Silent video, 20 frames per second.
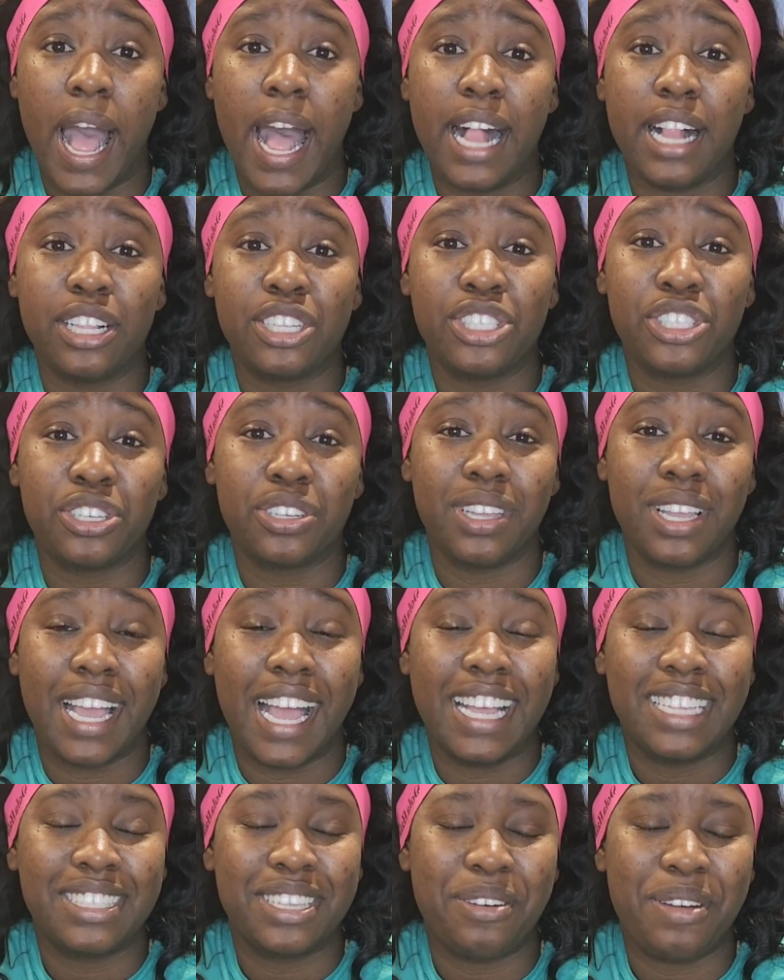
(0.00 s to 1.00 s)
i'll show you
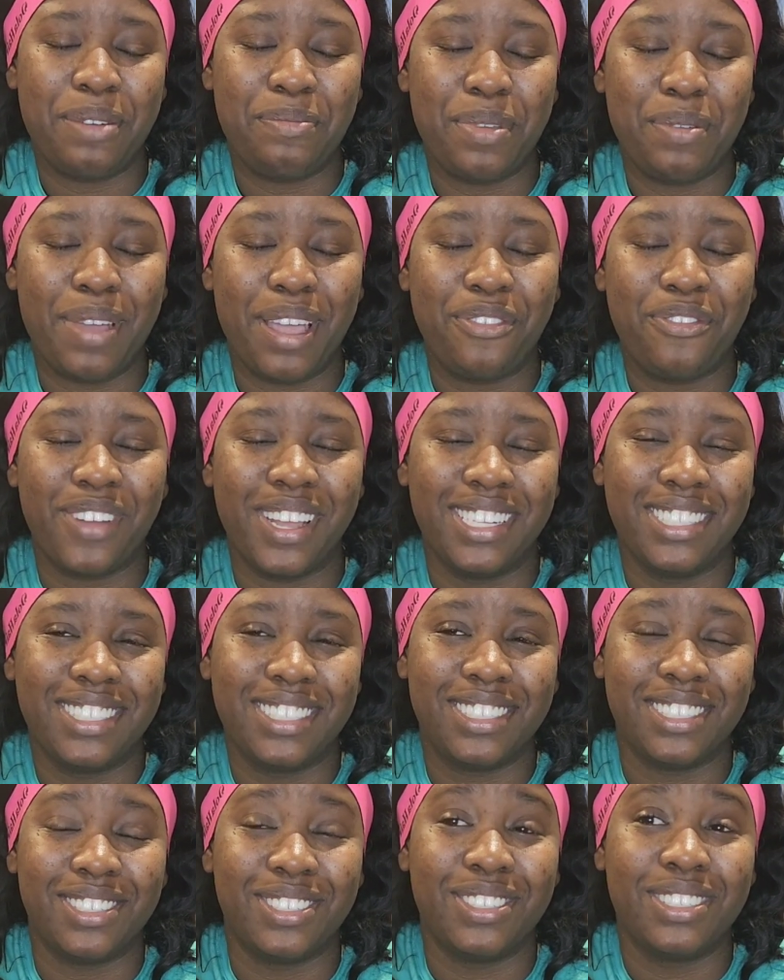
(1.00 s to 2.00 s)
guys how i make my french
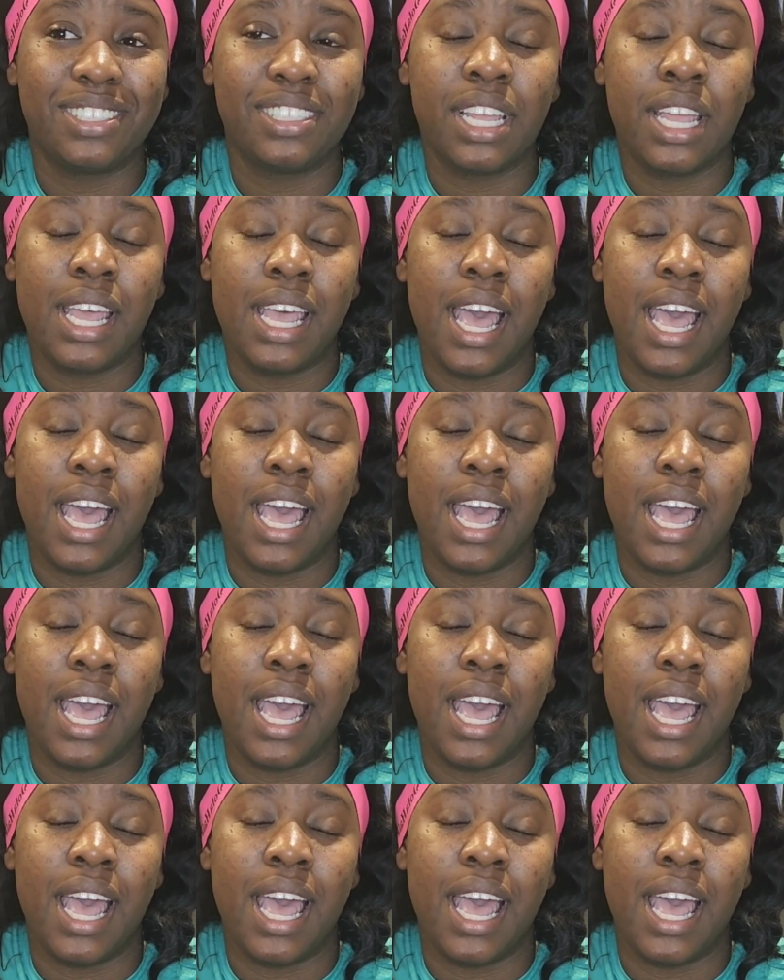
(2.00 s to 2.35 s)
toast